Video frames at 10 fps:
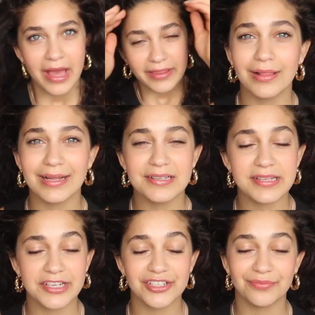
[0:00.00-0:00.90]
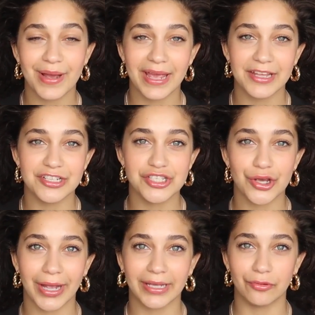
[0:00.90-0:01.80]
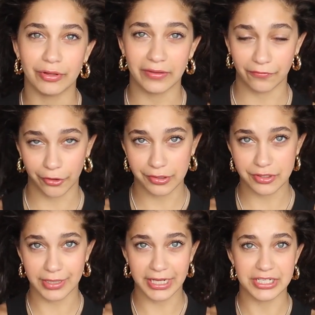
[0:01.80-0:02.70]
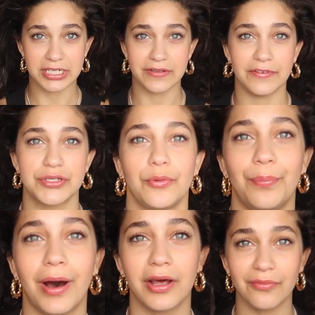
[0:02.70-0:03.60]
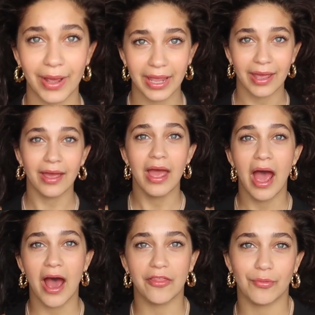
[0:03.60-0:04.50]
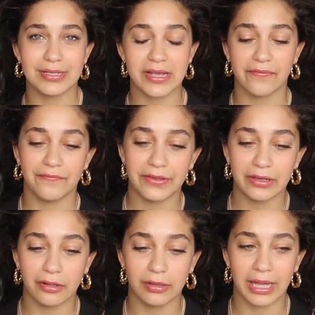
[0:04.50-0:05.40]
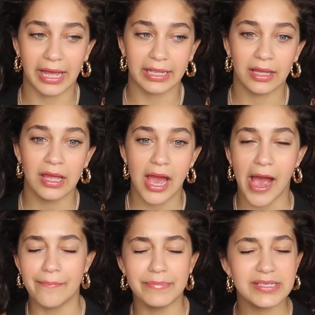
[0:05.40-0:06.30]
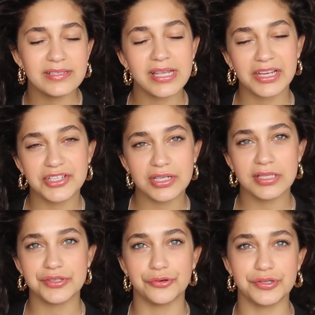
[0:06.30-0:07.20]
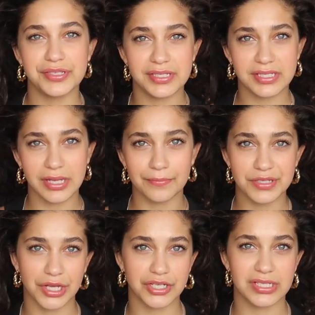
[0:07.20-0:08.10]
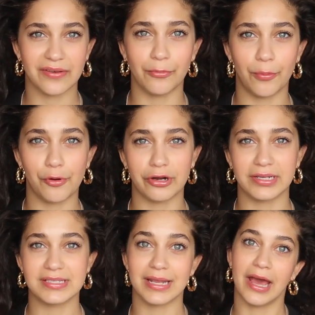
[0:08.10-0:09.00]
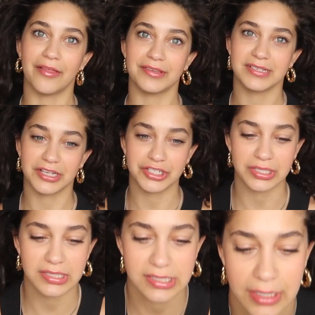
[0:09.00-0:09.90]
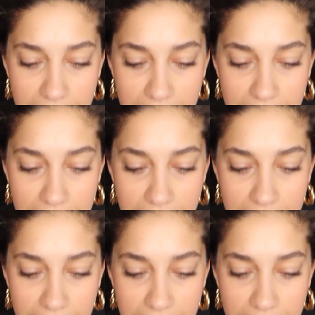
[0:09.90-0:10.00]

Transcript: I like to section off my hair just so I can really focus on each individual part of my hair. Otherwise I feel like I miss sections or some sections have more products than other sections.